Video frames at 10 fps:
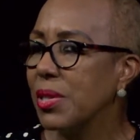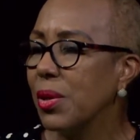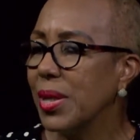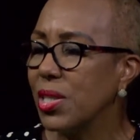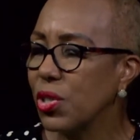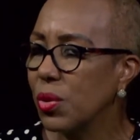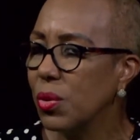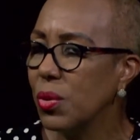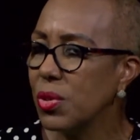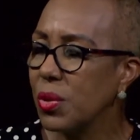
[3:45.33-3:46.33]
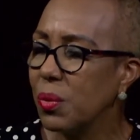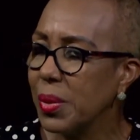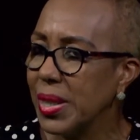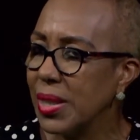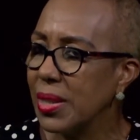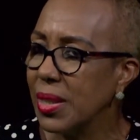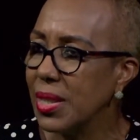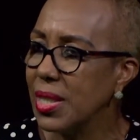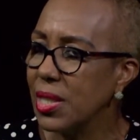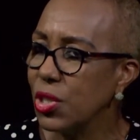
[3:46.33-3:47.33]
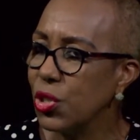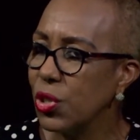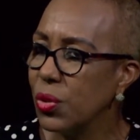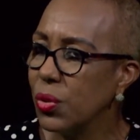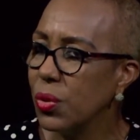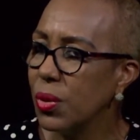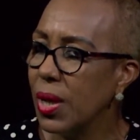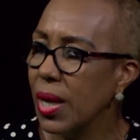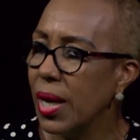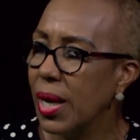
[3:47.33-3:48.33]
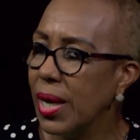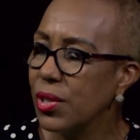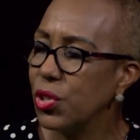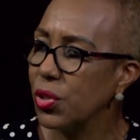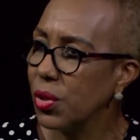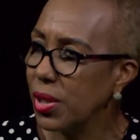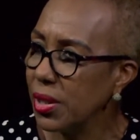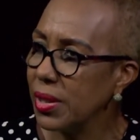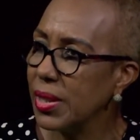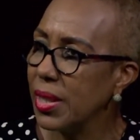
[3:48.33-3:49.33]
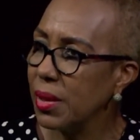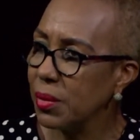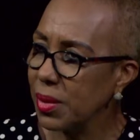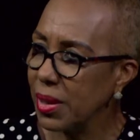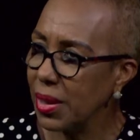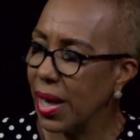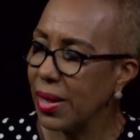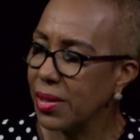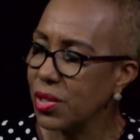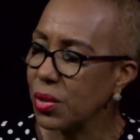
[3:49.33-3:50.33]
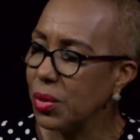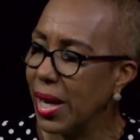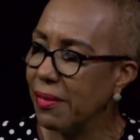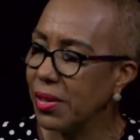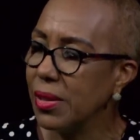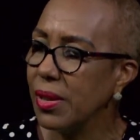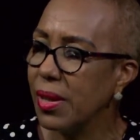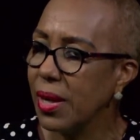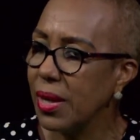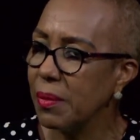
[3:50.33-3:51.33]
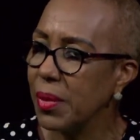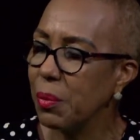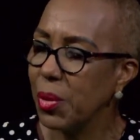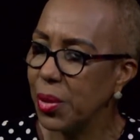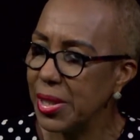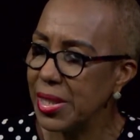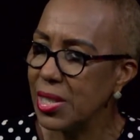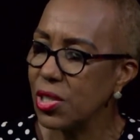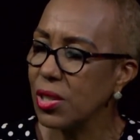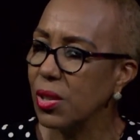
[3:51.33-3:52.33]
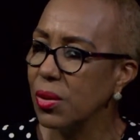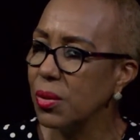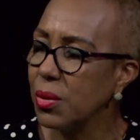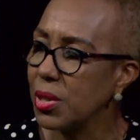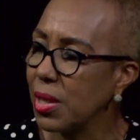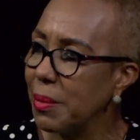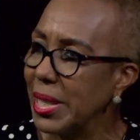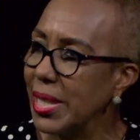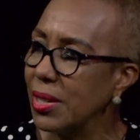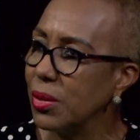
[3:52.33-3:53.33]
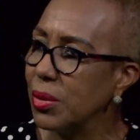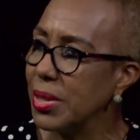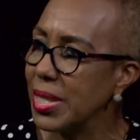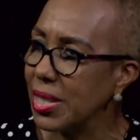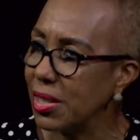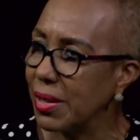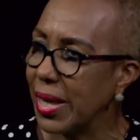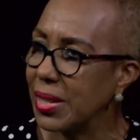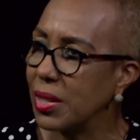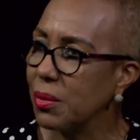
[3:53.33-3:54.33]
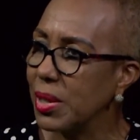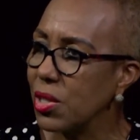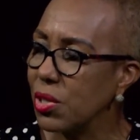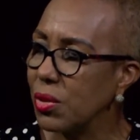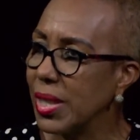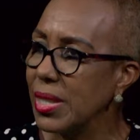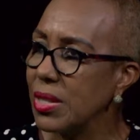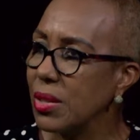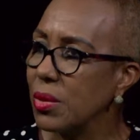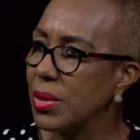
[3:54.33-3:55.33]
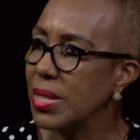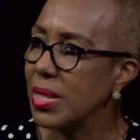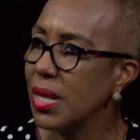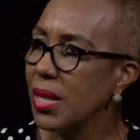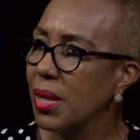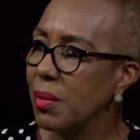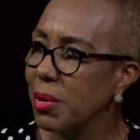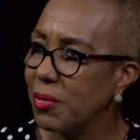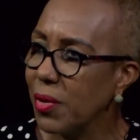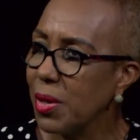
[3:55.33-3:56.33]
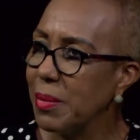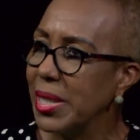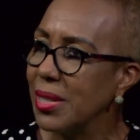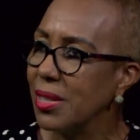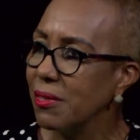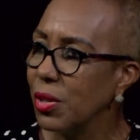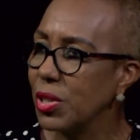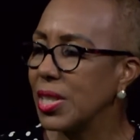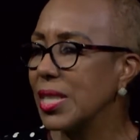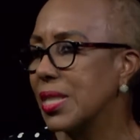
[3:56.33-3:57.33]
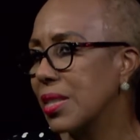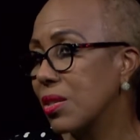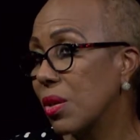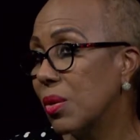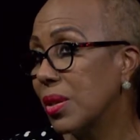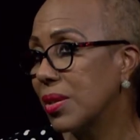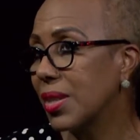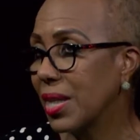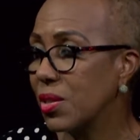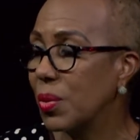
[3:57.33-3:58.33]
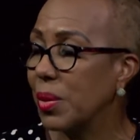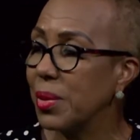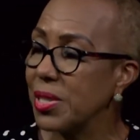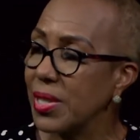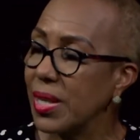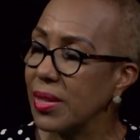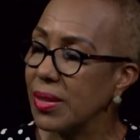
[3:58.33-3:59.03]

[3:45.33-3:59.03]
So in schools, we need to ensure at the school level, the board needs to know who's coming in, who's interacting with the students, who's performing devotions and so on. That's what we're saying.